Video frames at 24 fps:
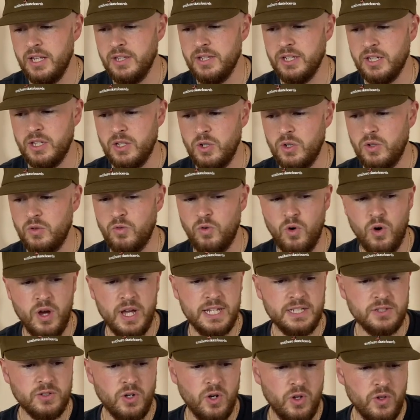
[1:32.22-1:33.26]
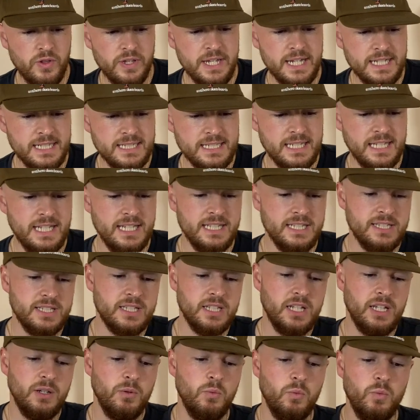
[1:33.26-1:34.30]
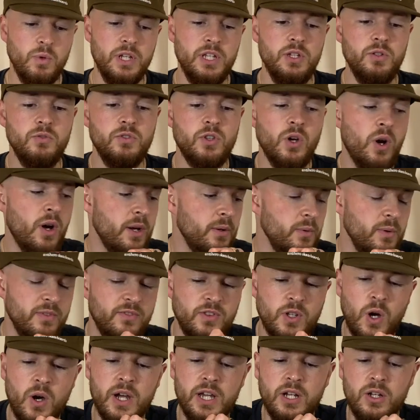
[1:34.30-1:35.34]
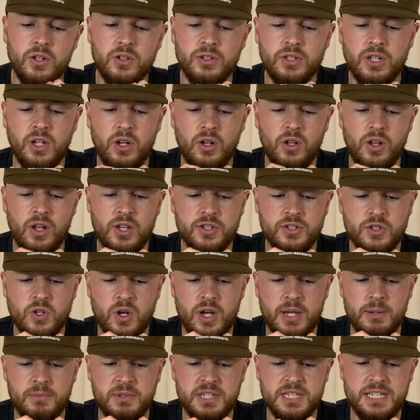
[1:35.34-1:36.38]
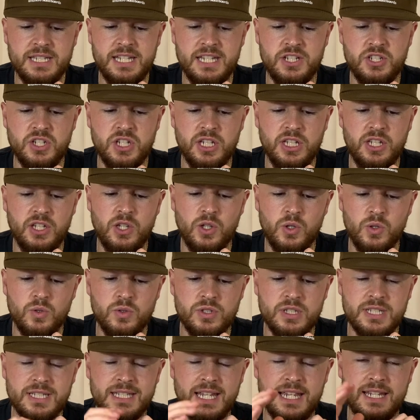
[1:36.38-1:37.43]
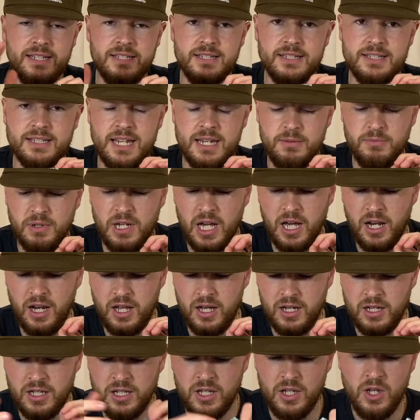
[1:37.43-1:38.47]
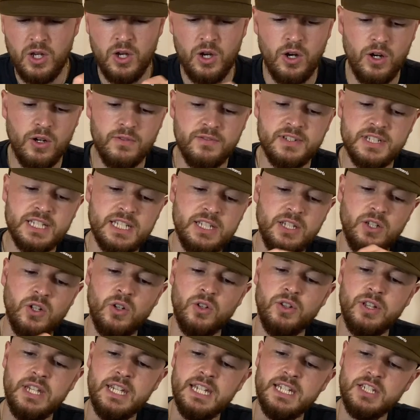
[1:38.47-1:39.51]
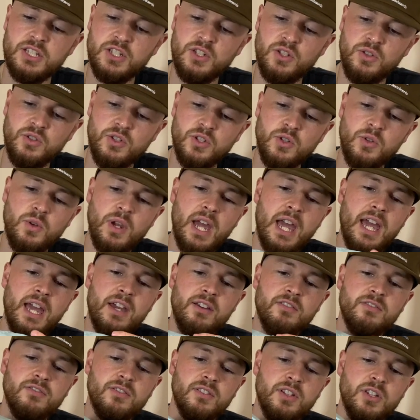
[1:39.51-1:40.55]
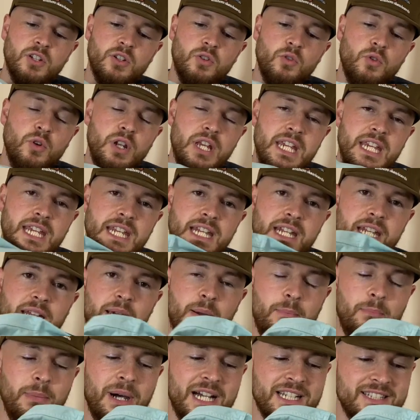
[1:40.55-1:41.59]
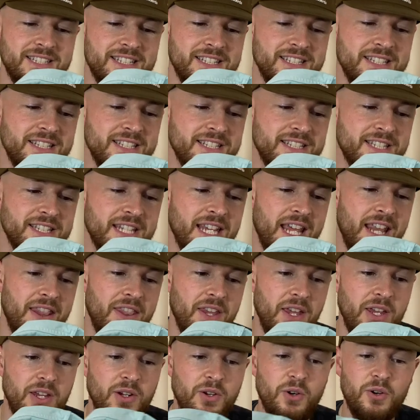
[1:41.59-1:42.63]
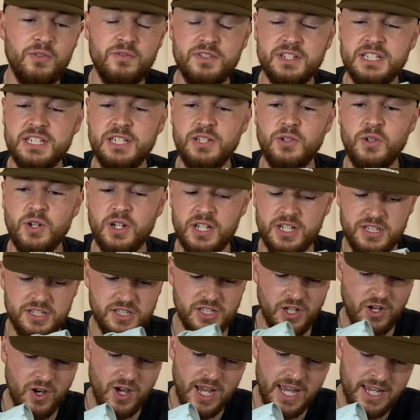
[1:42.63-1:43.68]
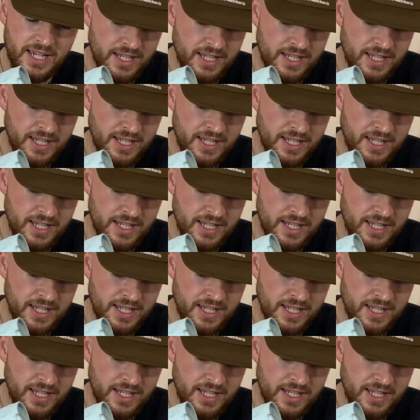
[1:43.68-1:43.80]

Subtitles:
could arise on this is when you dye with Dylon, a lot of the time the stitching used stays the same colour. Obviously on this you do have the green buttons, and they are obviously not going to dye.